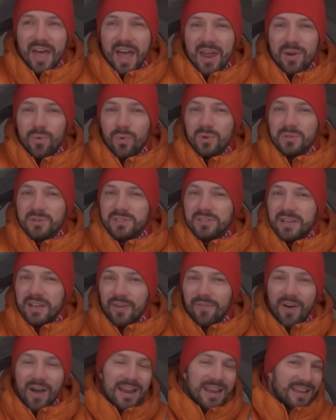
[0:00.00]
then we'll see
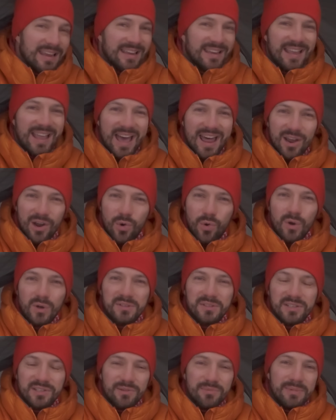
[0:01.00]
if I can get a quilt
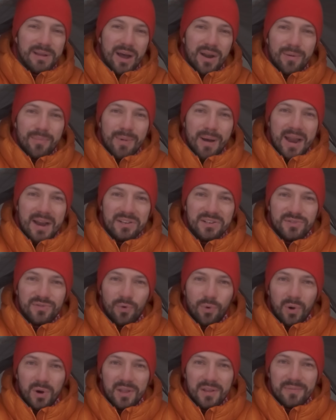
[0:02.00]
system down to minus
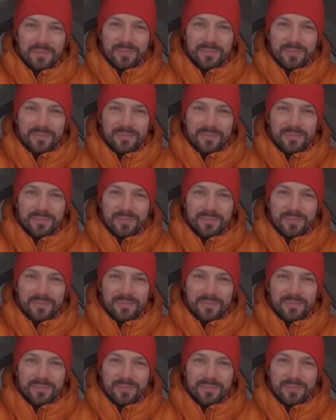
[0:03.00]
40.